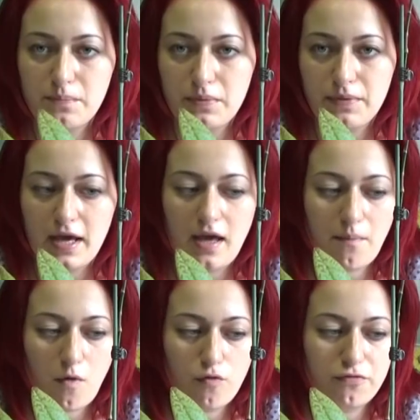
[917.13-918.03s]
ppm
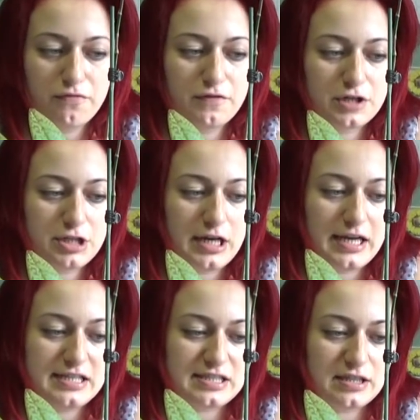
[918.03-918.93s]
of
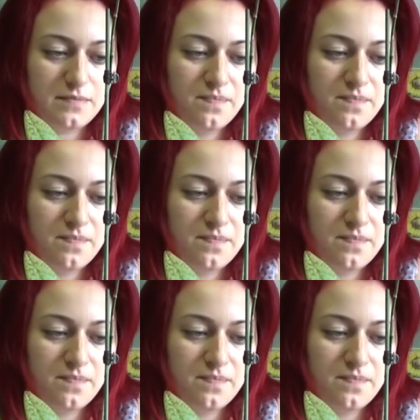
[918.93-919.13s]
fertilizer.